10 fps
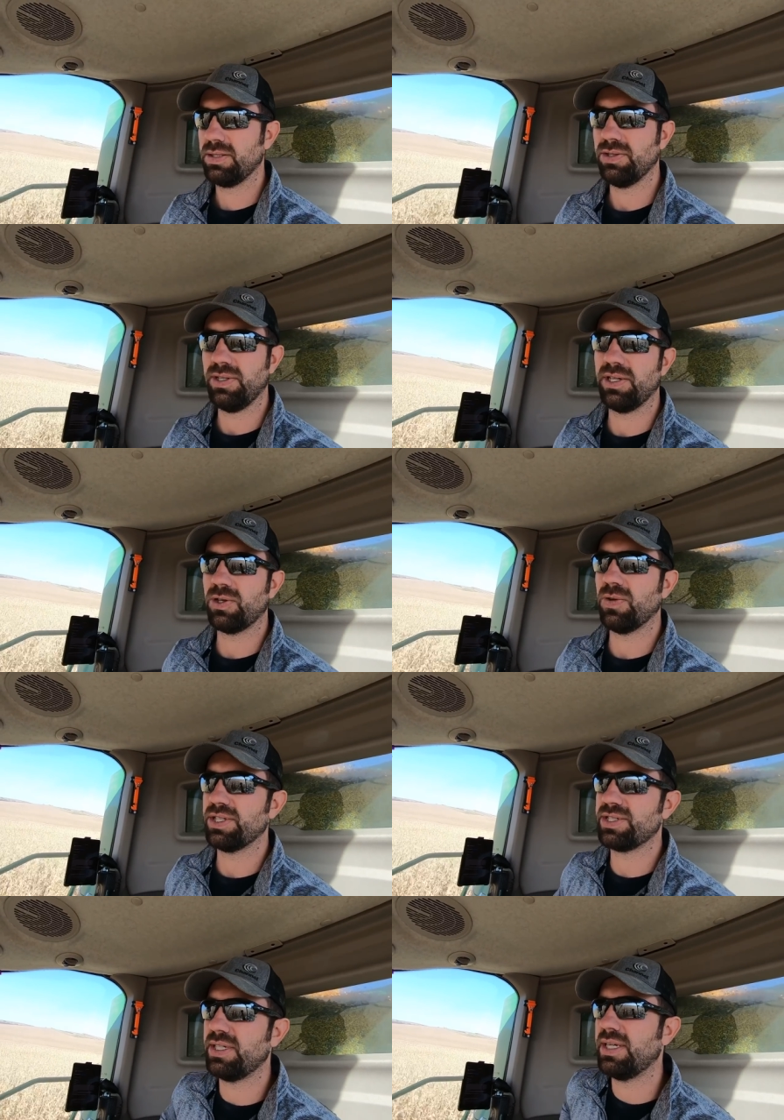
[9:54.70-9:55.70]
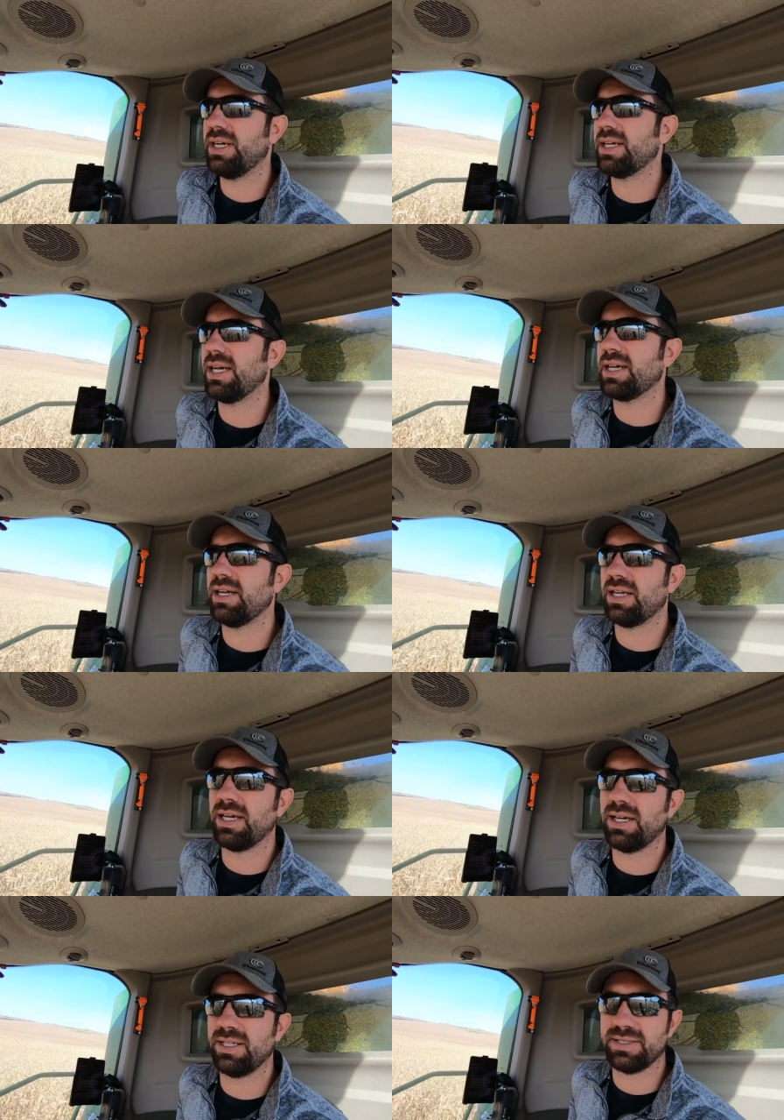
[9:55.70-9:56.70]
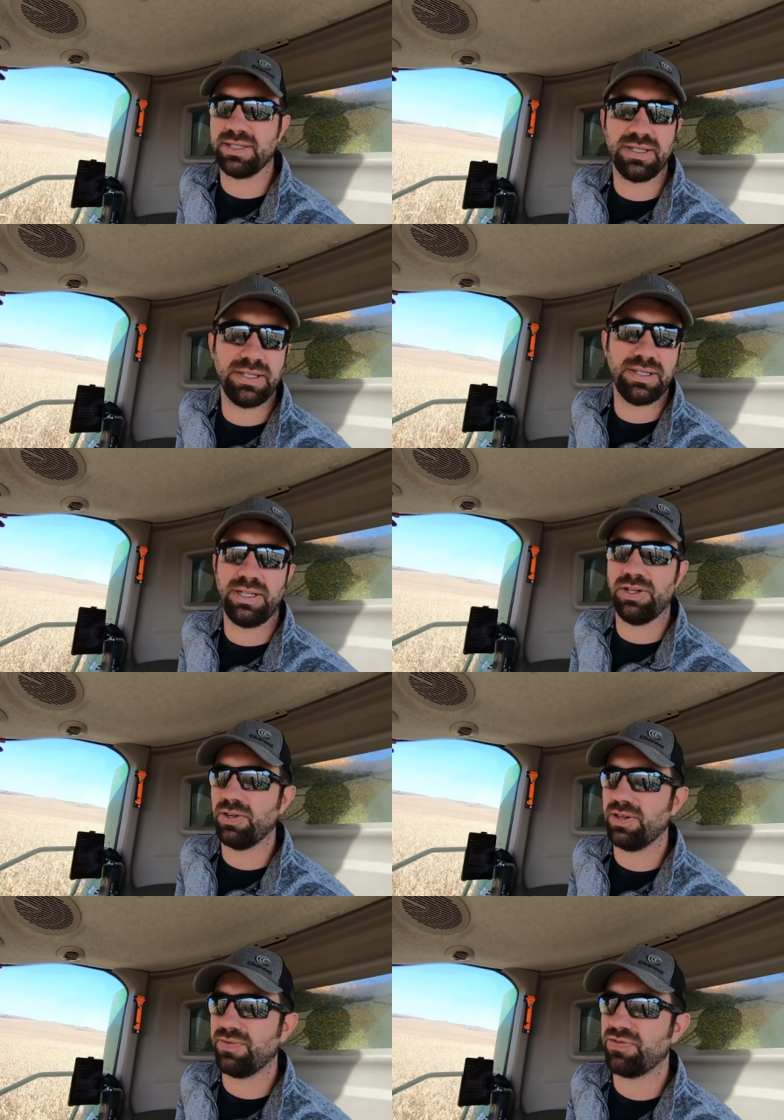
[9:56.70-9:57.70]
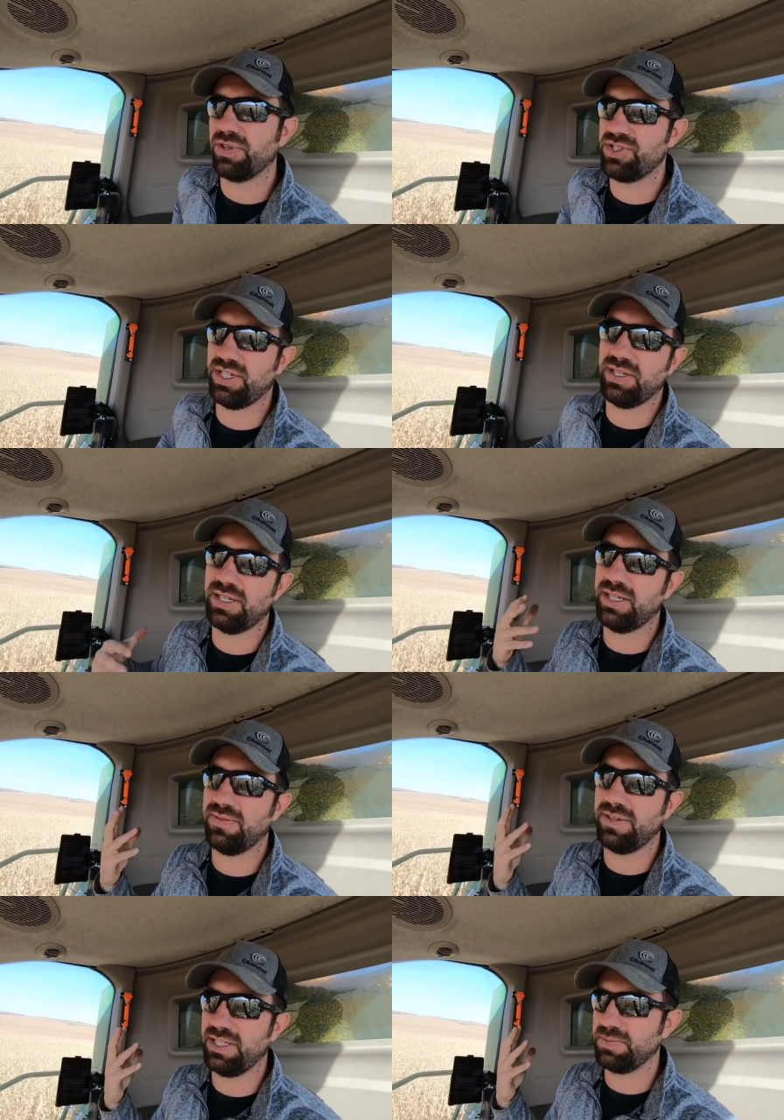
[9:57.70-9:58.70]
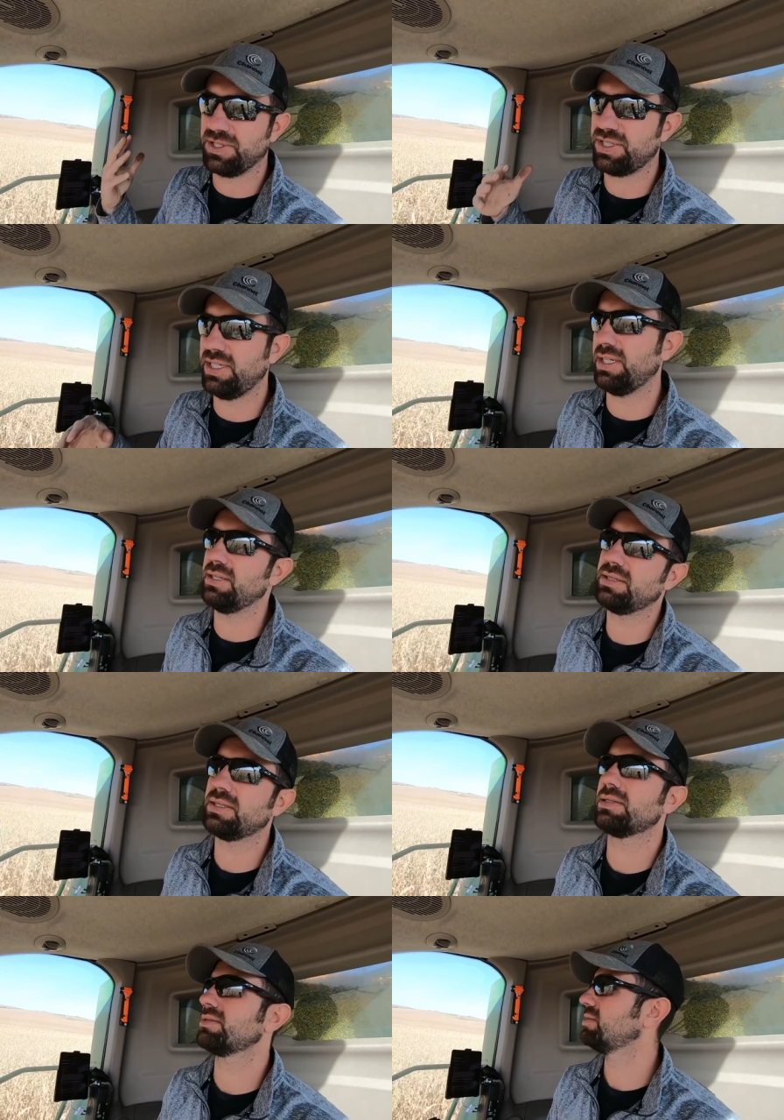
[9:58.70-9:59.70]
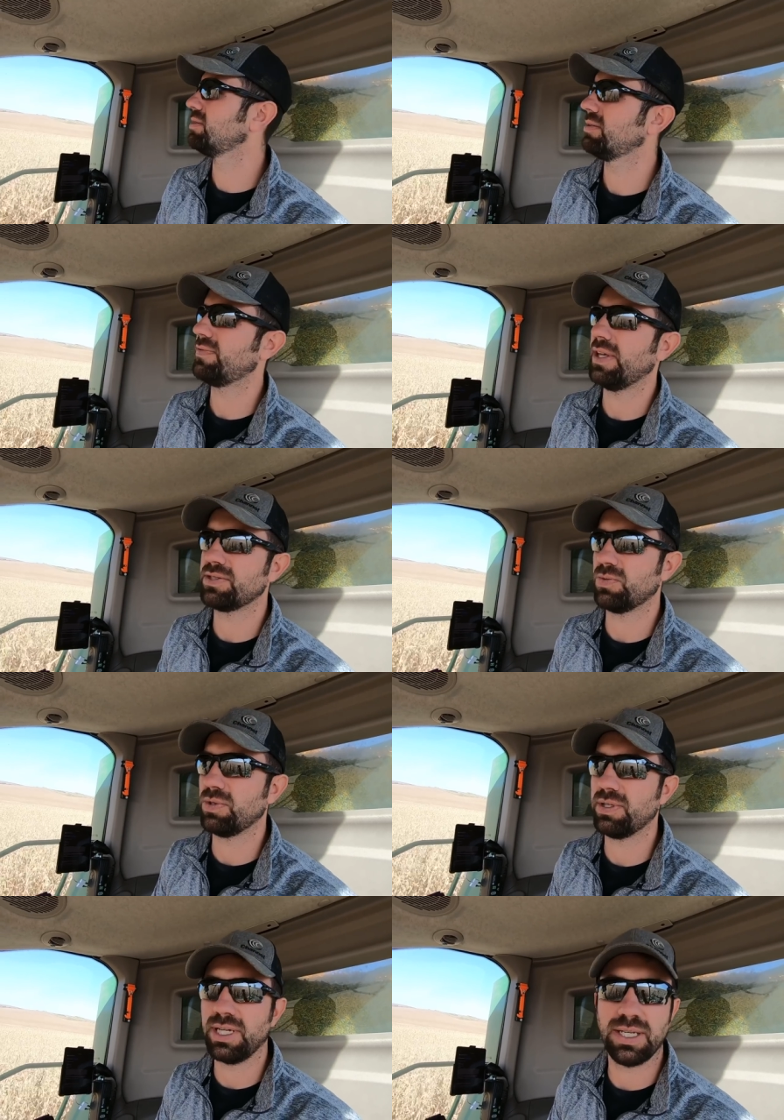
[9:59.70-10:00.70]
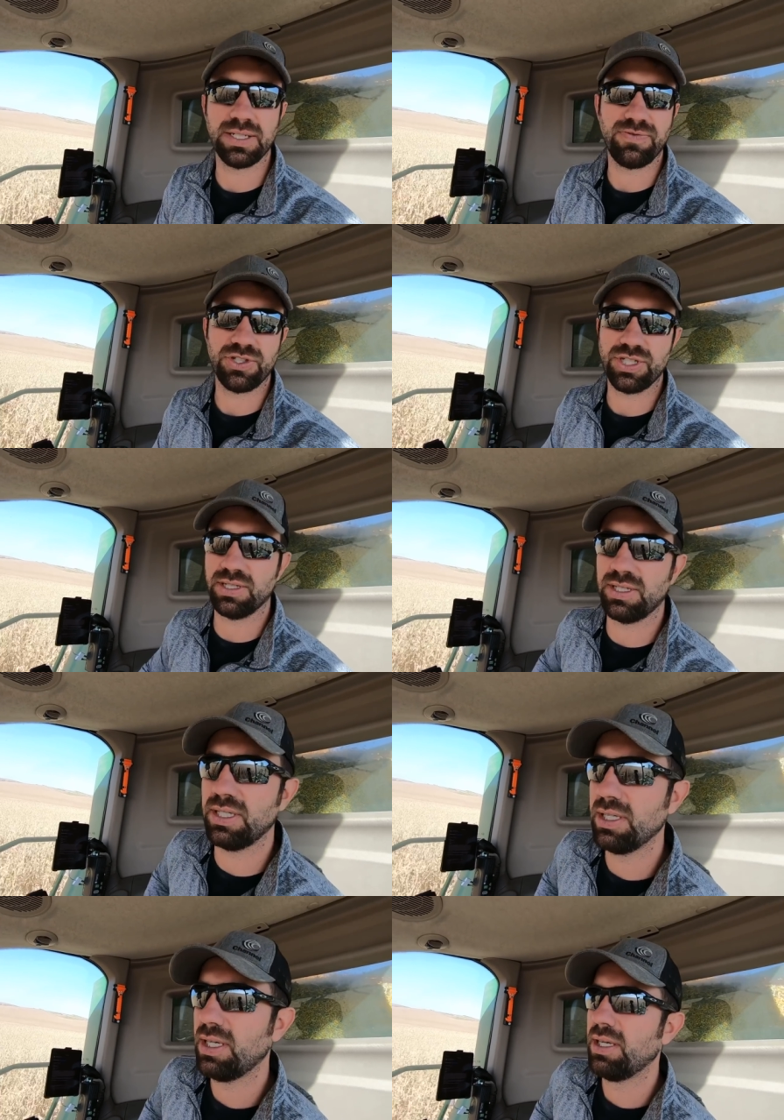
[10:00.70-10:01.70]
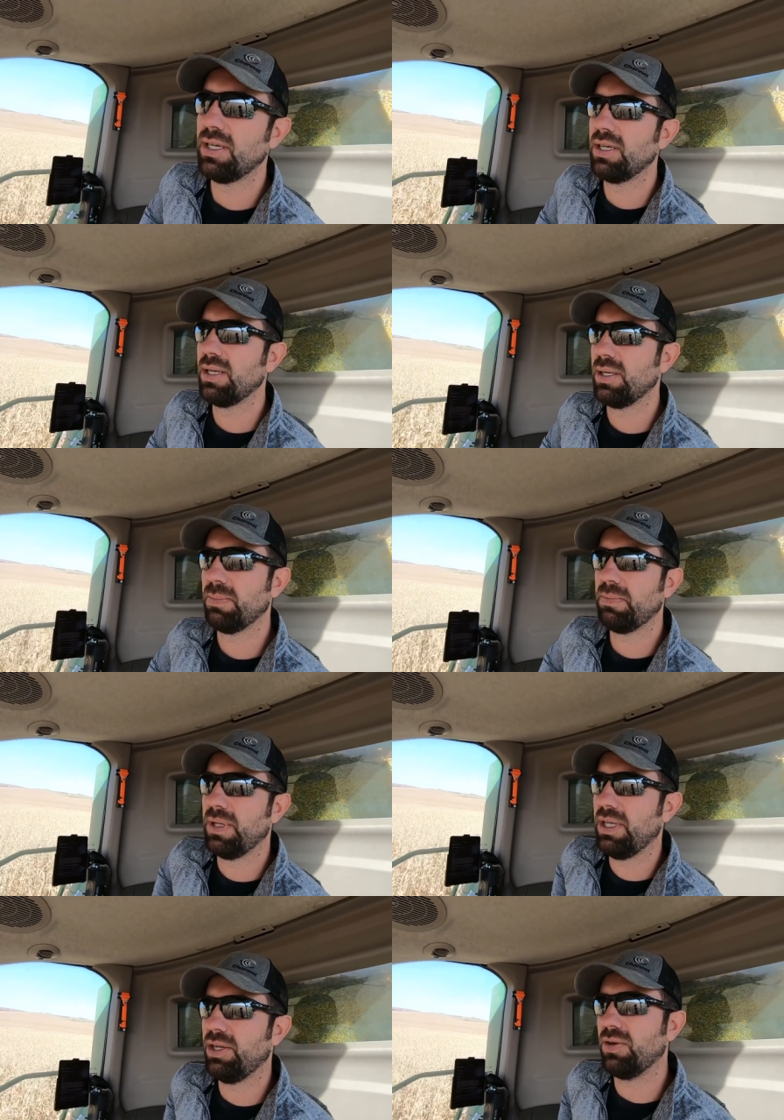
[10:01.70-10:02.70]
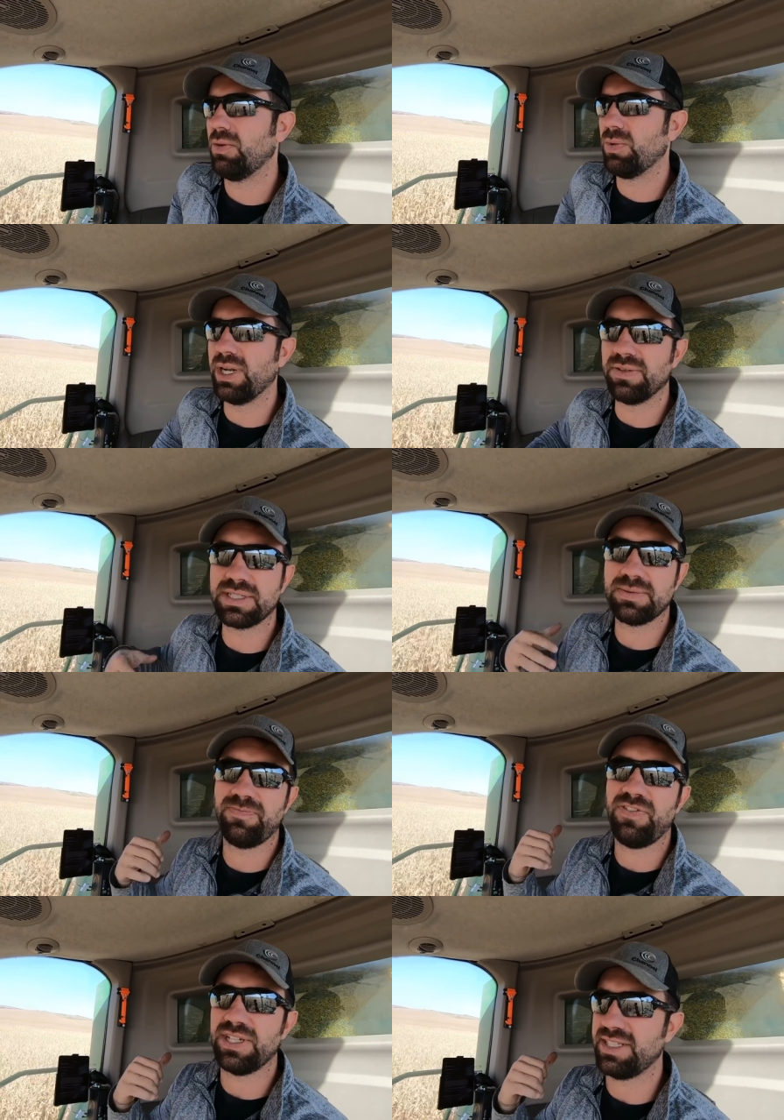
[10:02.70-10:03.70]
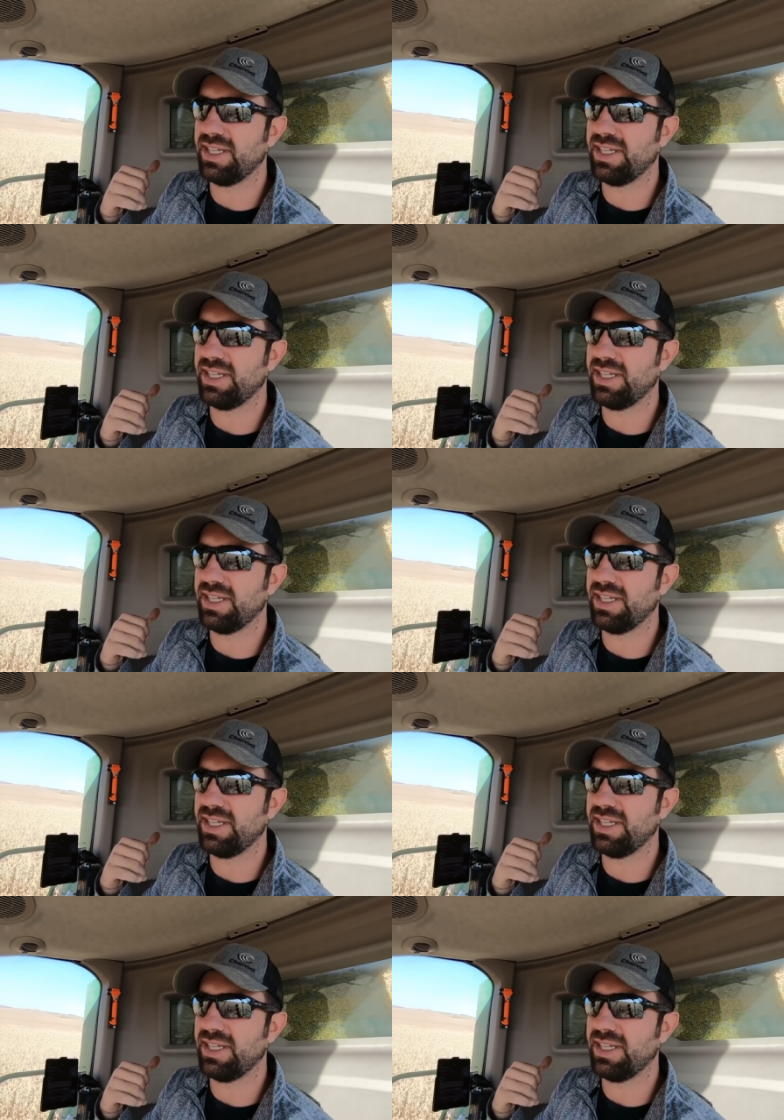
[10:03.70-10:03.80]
So another question I kind of got is, you know, the fragility of these machines. That's a word, I guess, fragility. You know, when I was fixing